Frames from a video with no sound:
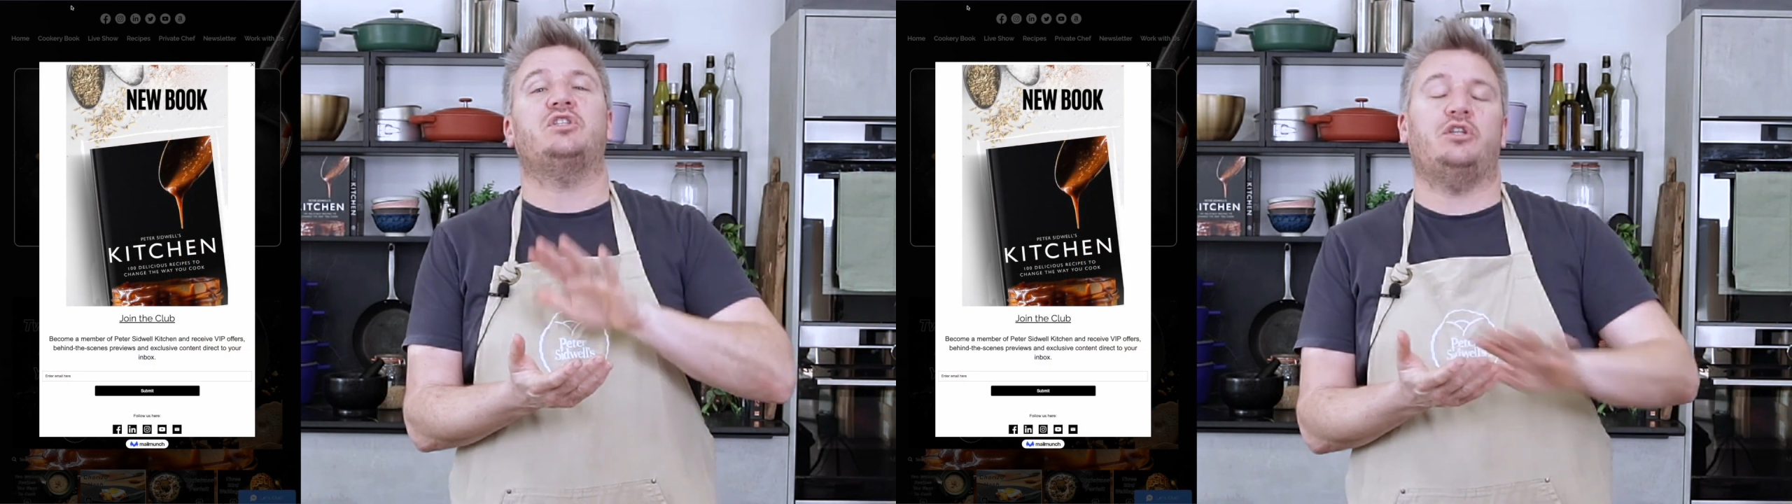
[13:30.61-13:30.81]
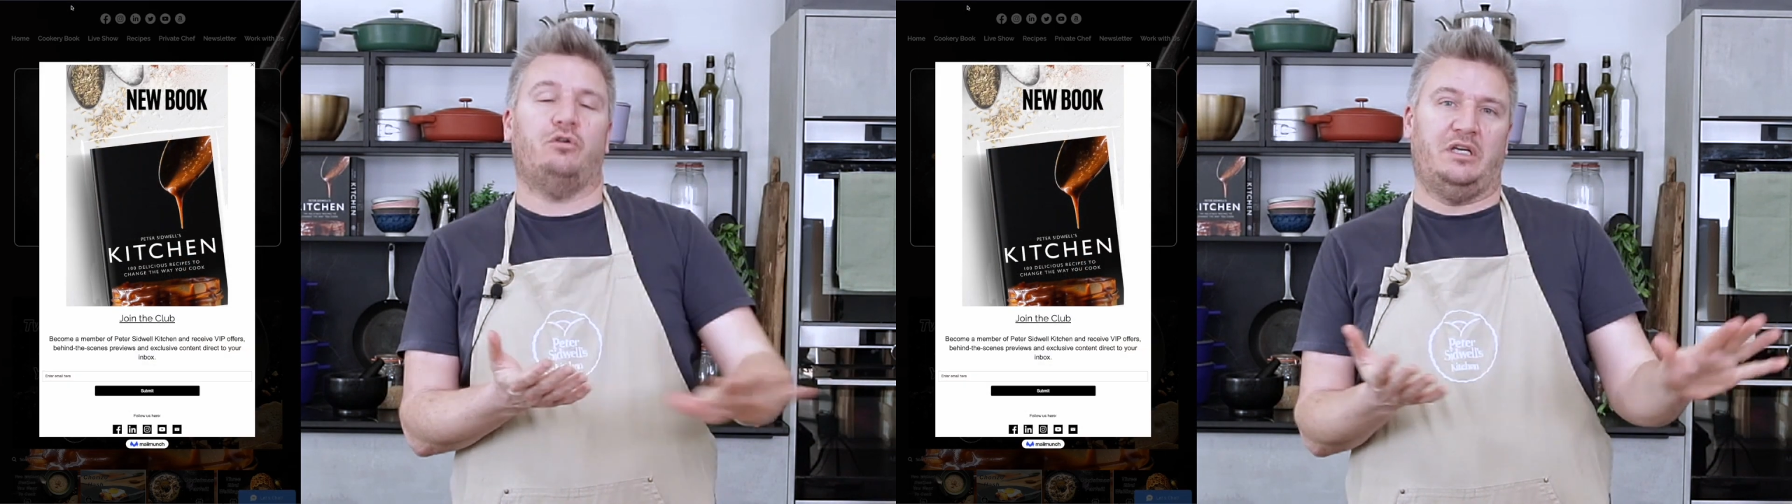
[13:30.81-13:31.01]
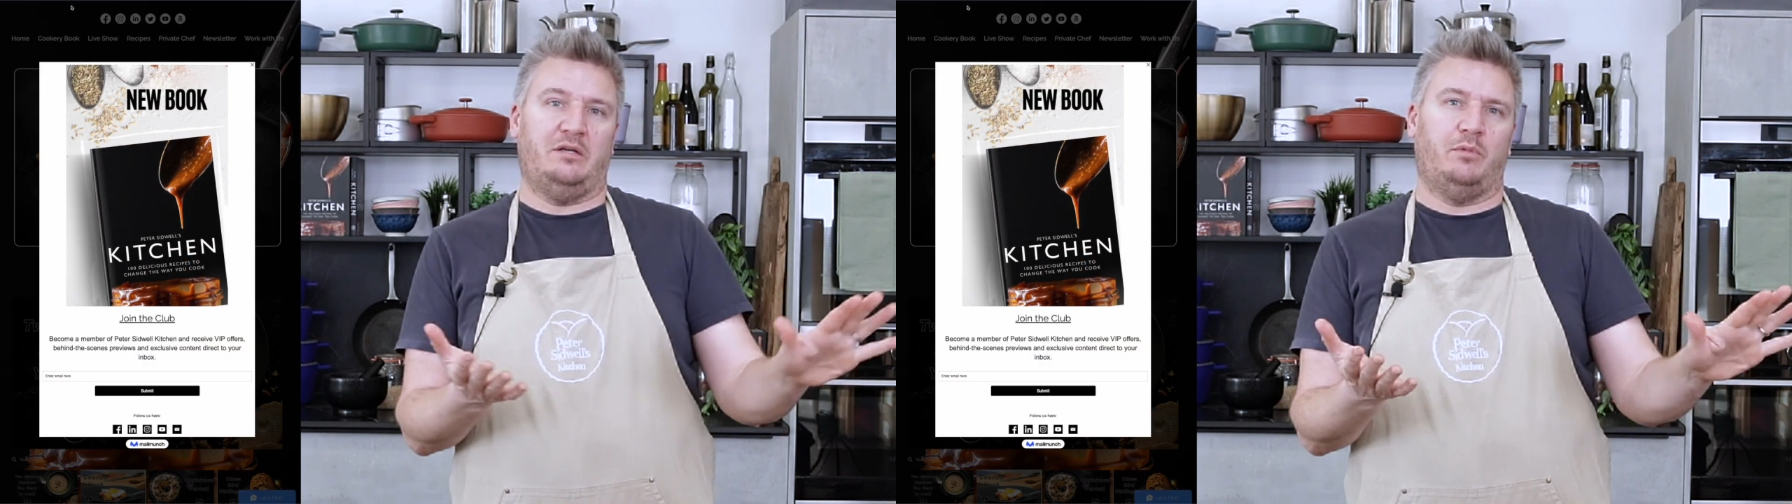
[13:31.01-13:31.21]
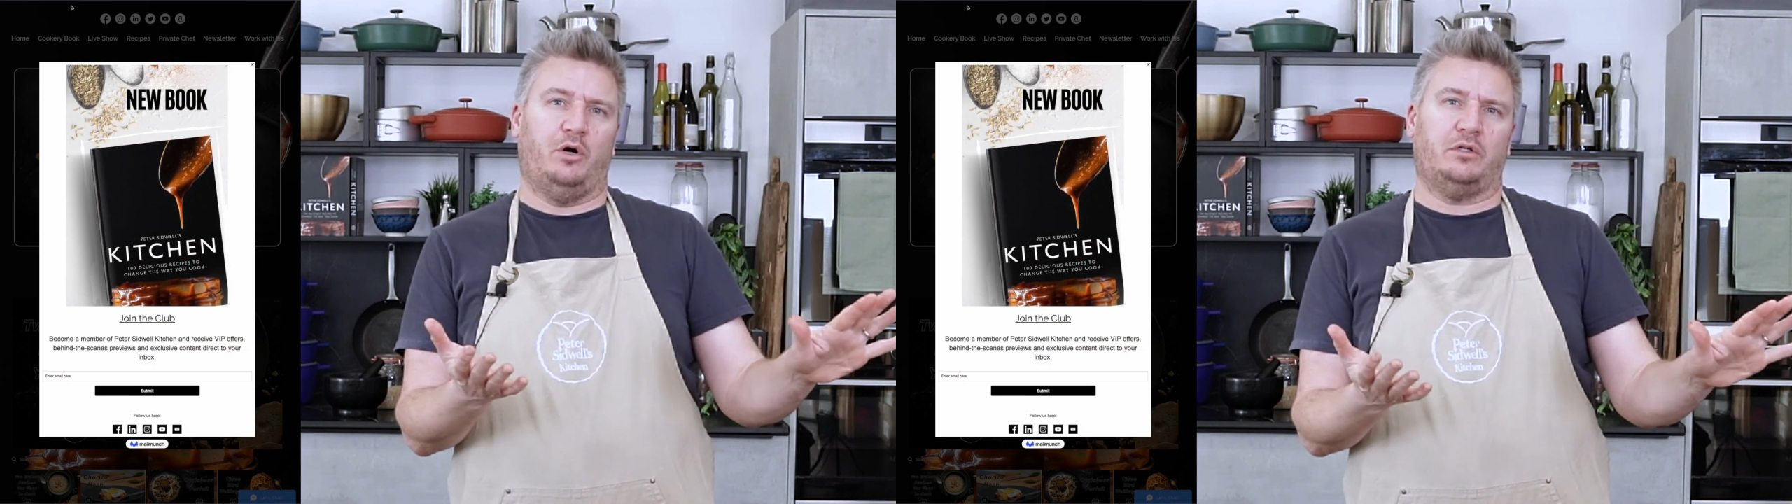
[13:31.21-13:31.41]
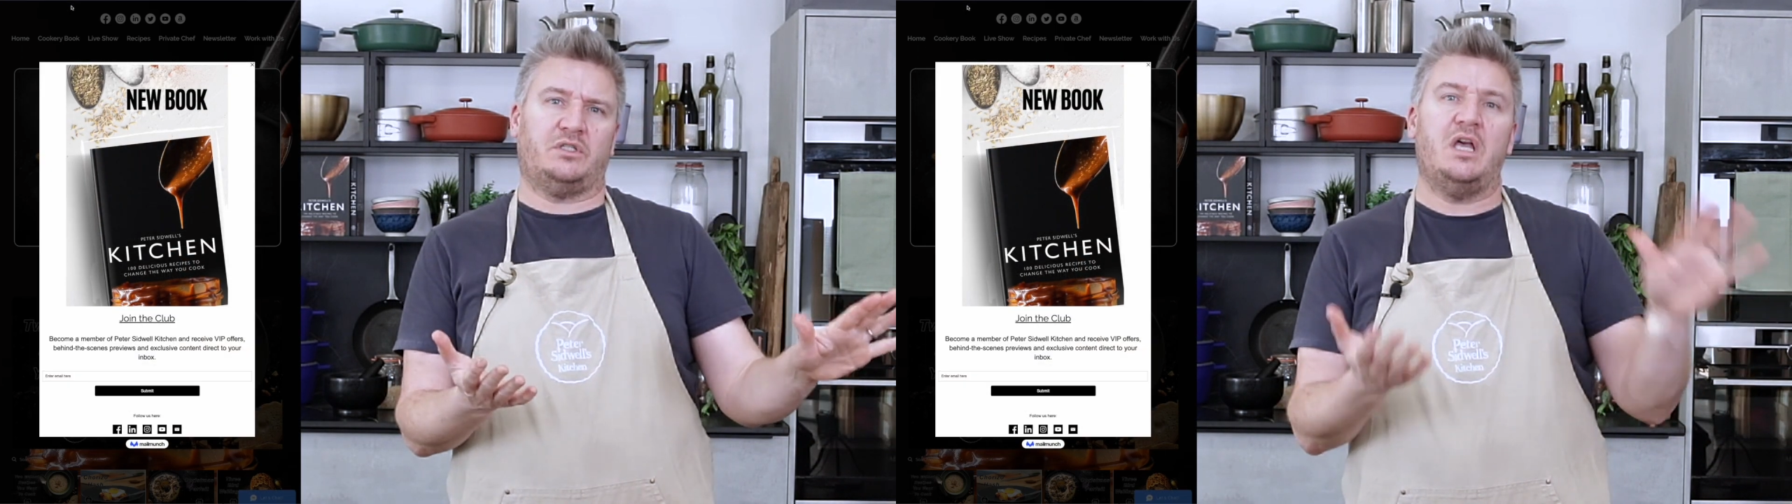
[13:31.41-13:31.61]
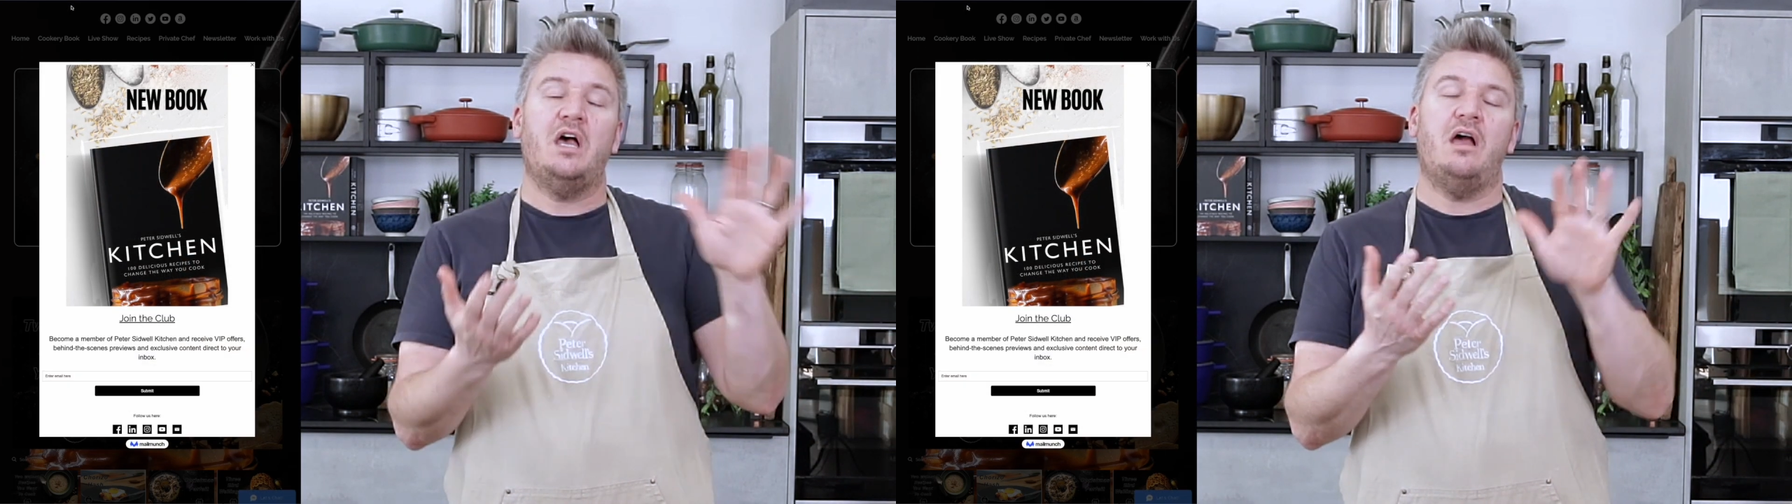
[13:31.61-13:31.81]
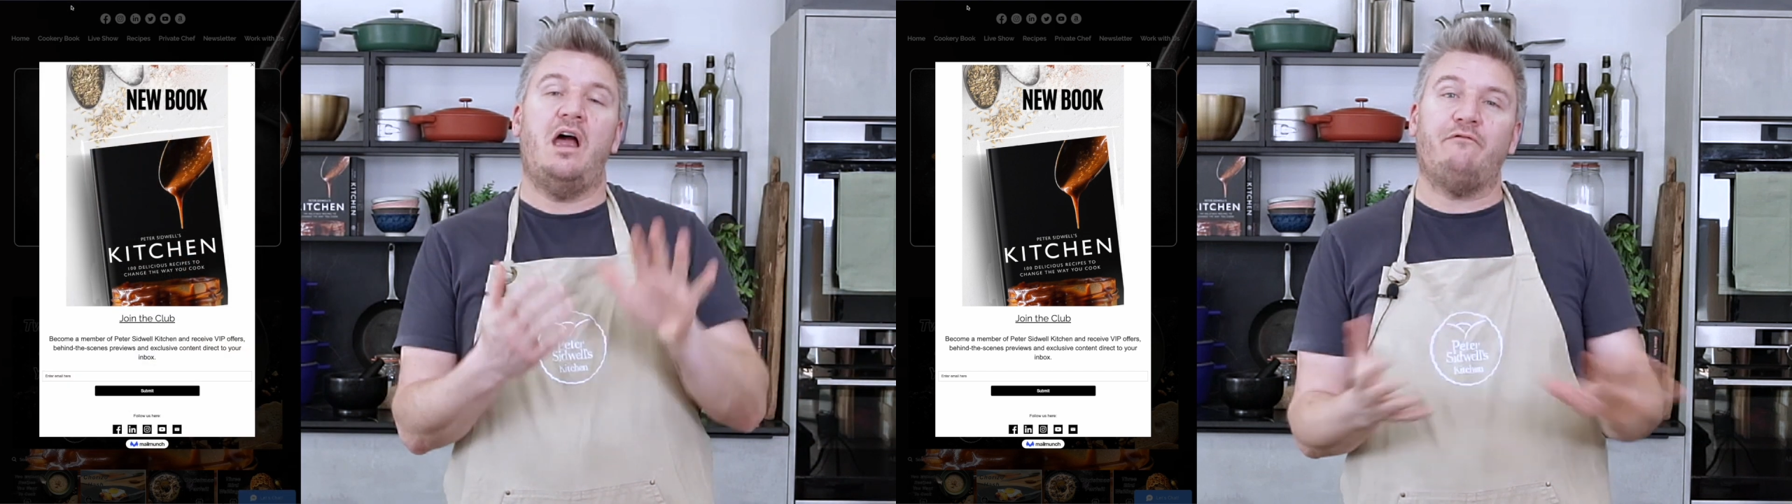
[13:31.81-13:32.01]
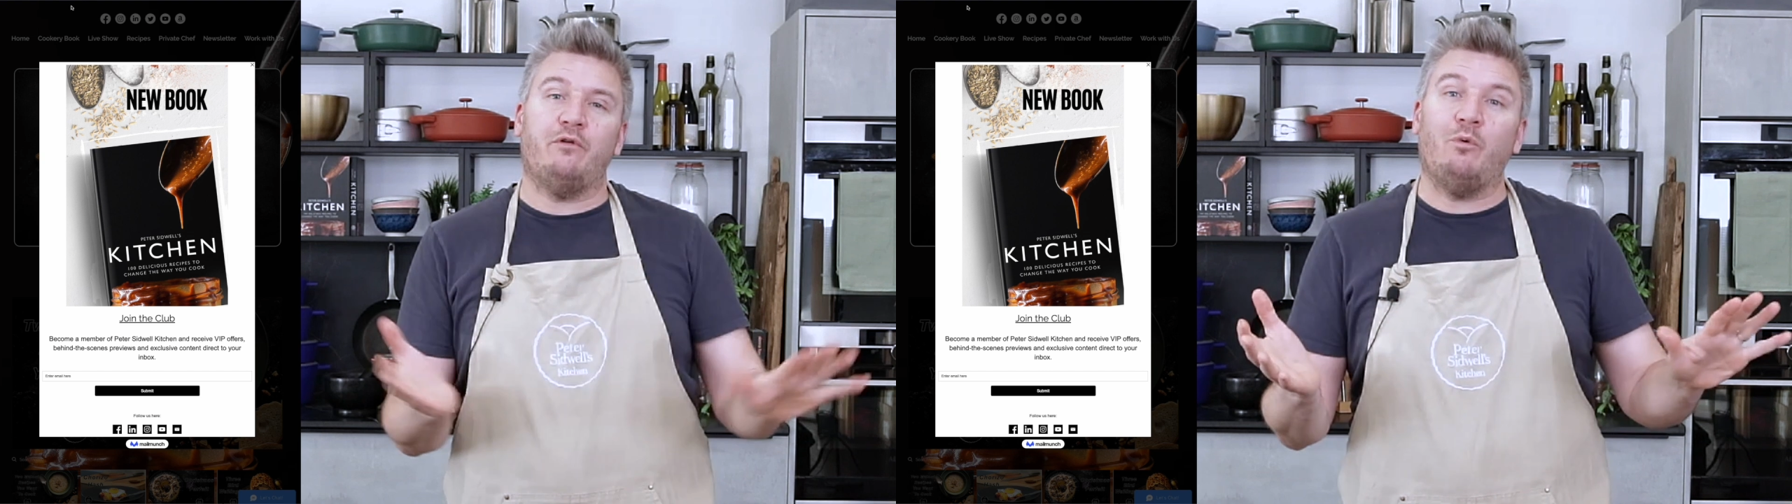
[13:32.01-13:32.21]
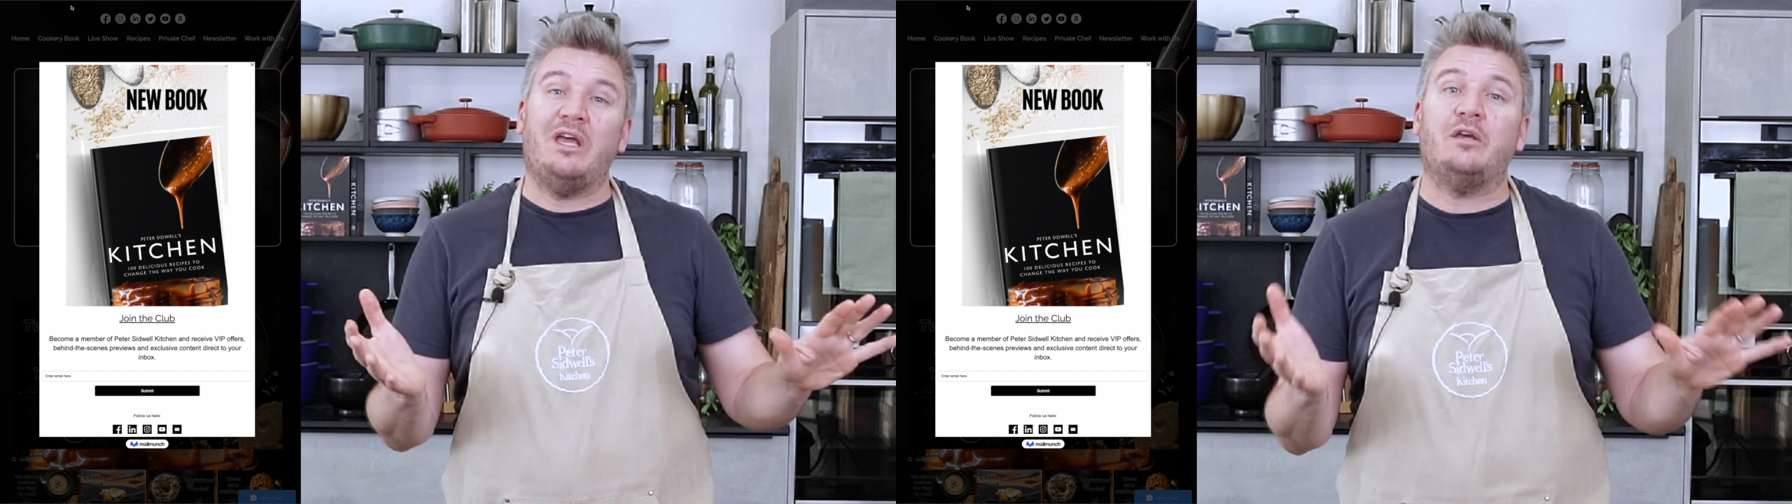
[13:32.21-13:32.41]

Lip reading: to your inbox every week